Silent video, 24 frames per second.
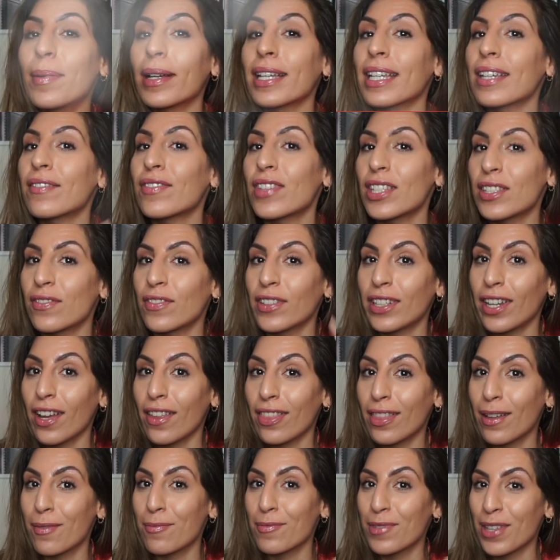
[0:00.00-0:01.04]
and give this video a
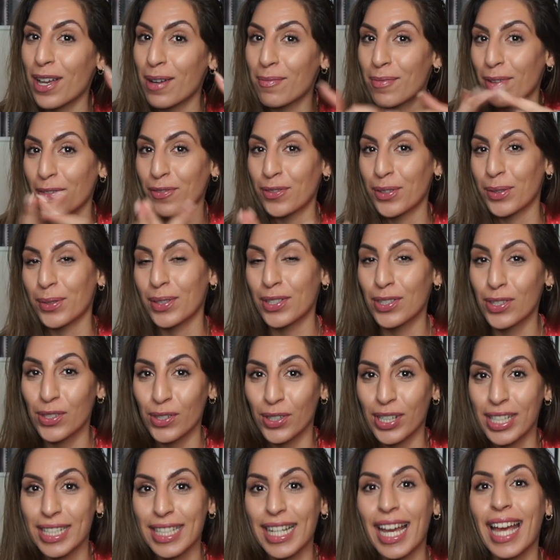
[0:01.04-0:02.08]
thumbs up if you
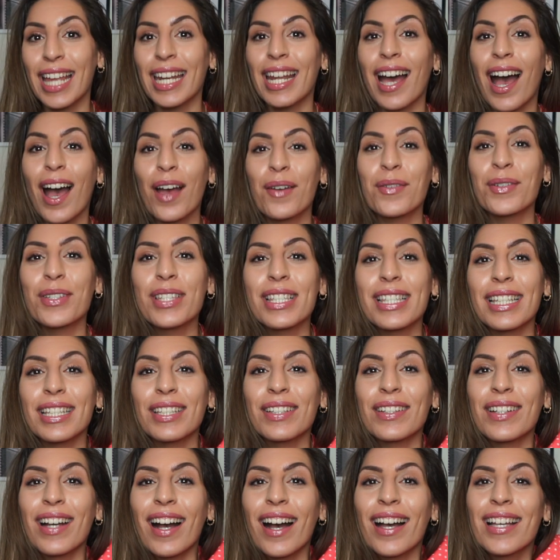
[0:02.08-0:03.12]
enjoyed it. And I will see
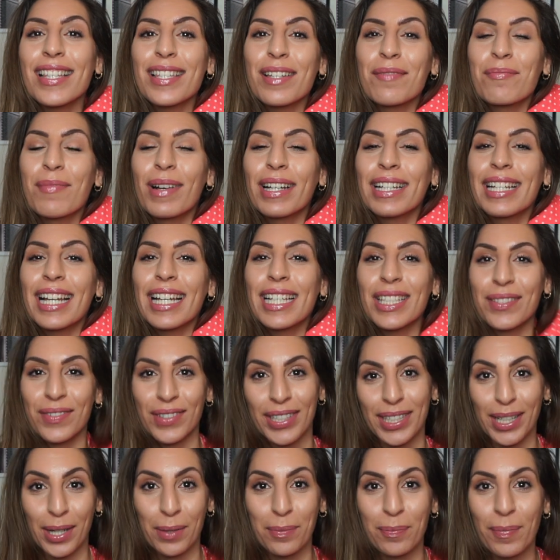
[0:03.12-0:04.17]
you guys in my next
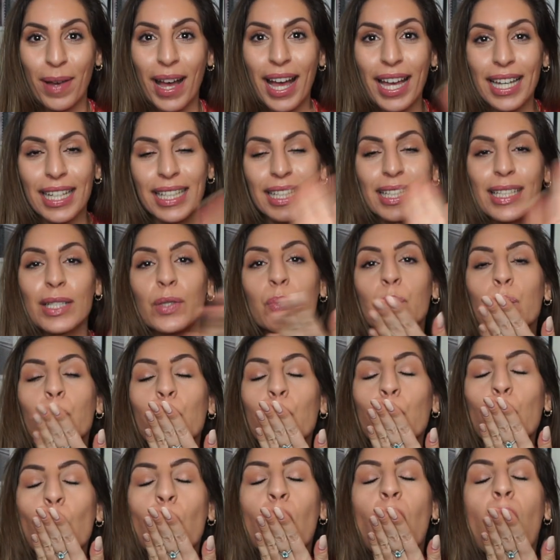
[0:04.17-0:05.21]
video.
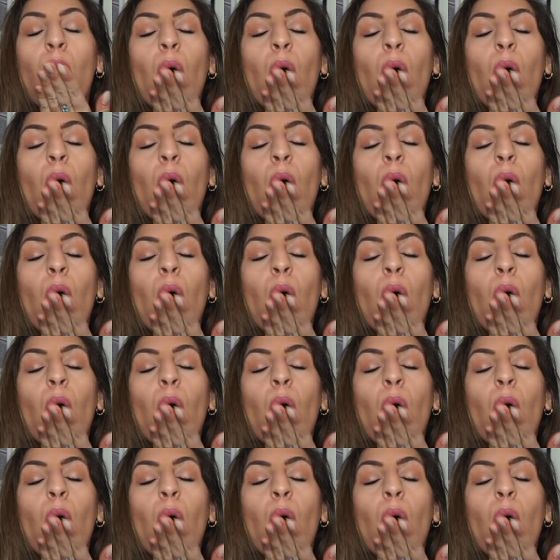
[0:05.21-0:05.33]
Bye.